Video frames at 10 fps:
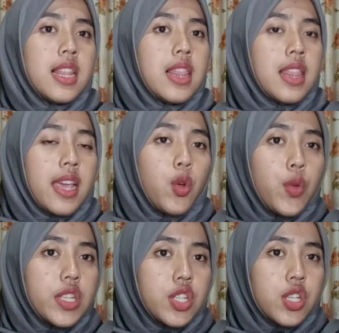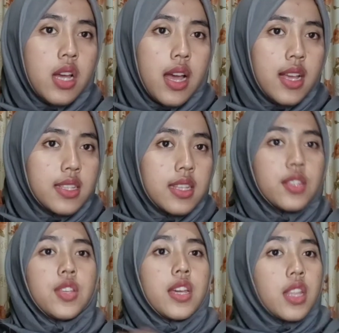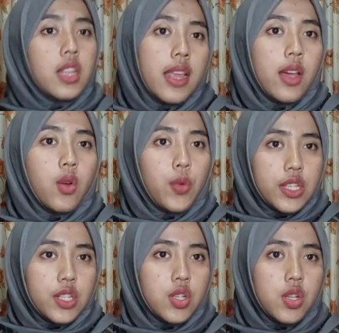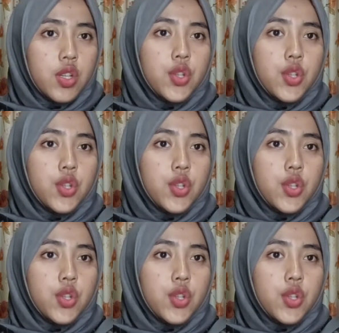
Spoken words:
language as a second language,